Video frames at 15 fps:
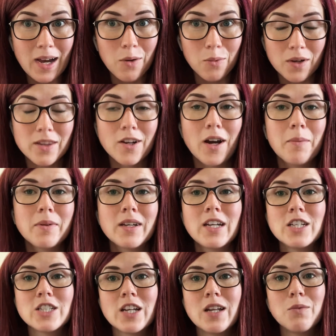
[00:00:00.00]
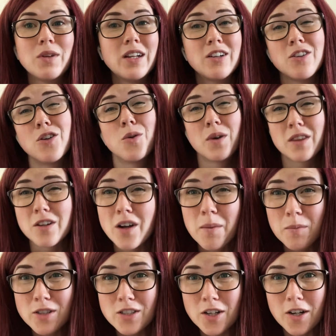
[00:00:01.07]
with our application. We need to know what the
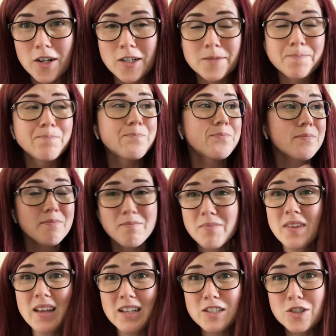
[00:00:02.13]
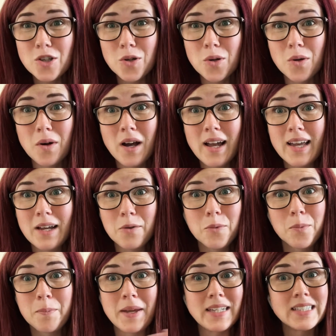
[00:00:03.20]
numbers are. So
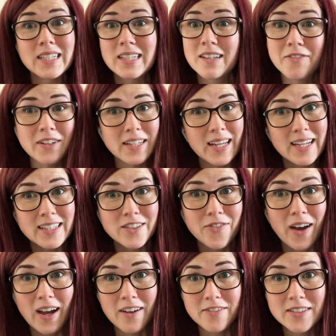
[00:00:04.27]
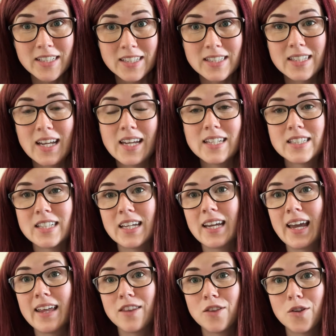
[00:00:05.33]
basically, if it takes 5-6 days to
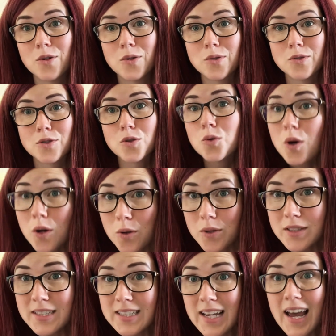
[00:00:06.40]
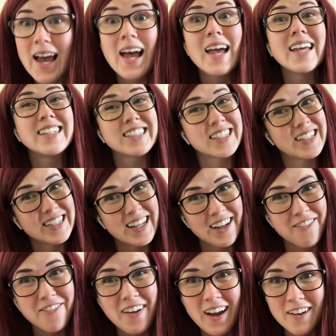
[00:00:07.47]
get those quotes, it's going to
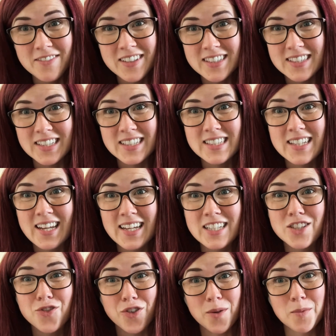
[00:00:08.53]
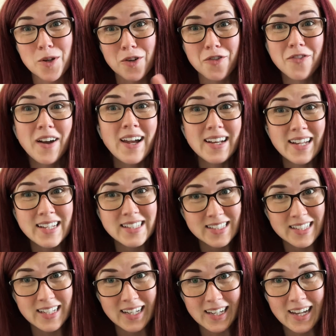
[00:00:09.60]
take 5 to 6 days from your
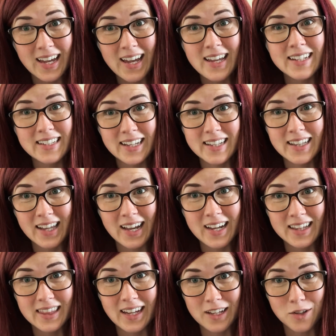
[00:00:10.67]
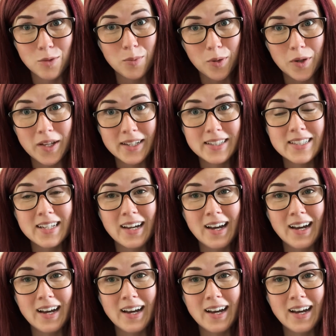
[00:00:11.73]
financing deadline that you put.